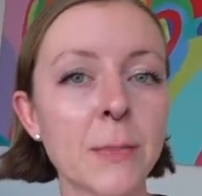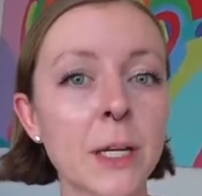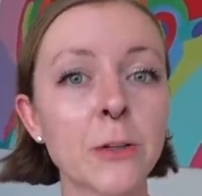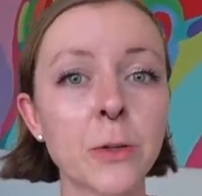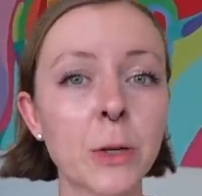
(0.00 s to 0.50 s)

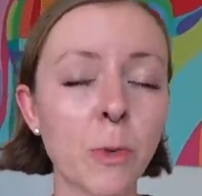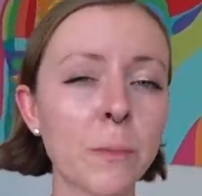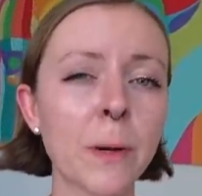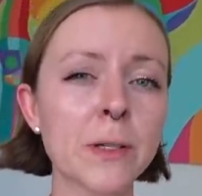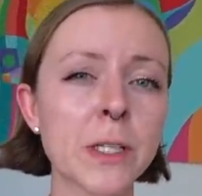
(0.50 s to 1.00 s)
including
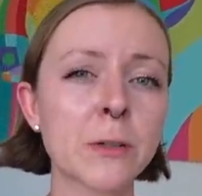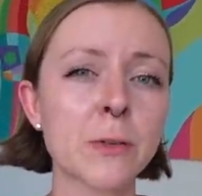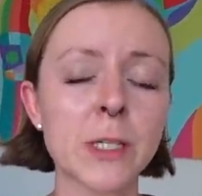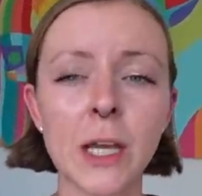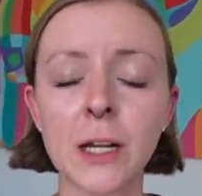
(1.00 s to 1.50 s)
one person
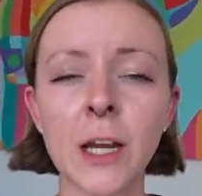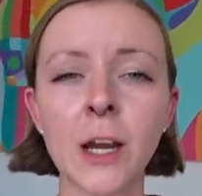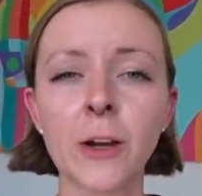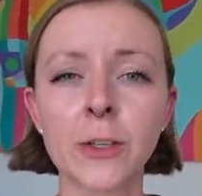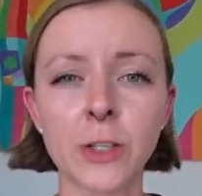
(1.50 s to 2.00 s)
who said
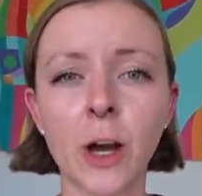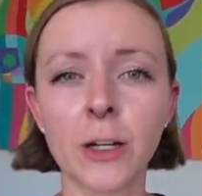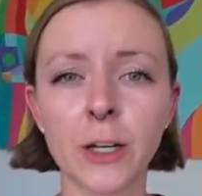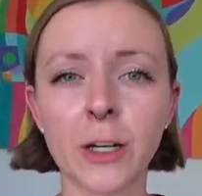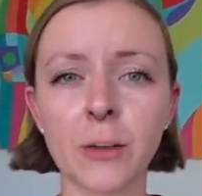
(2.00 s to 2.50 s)
her
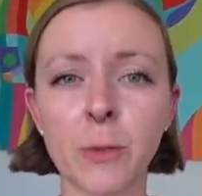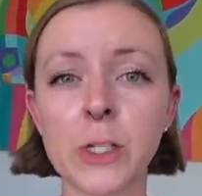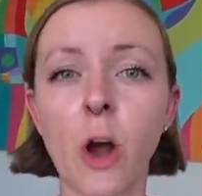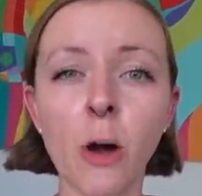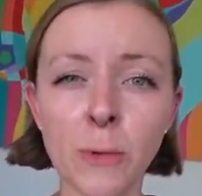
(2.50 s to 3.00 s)
daughter
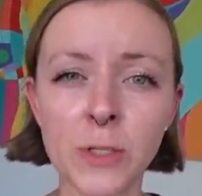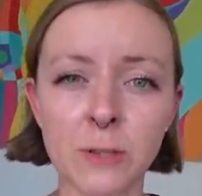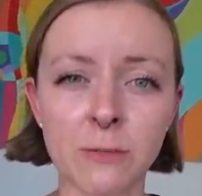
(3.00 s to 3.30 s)
was almost the